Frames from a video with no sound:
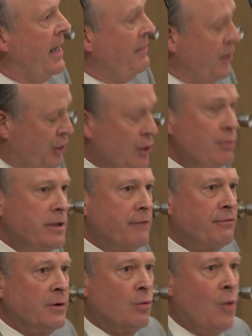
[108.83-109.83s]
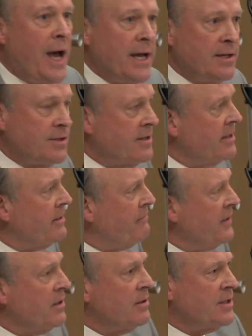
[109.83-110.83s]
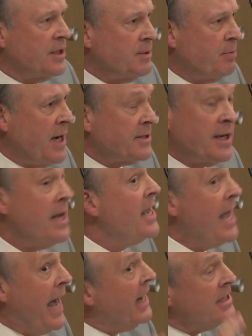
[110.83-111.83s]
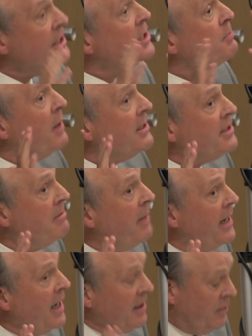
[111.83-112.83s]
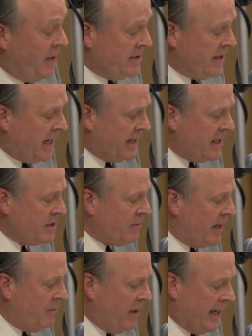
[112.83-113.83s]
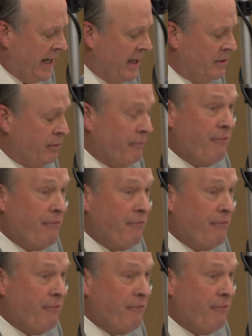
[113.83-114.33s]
and the two different ways that the fear is expressed, and it's expressed in many other ways, and that's what I want to get into.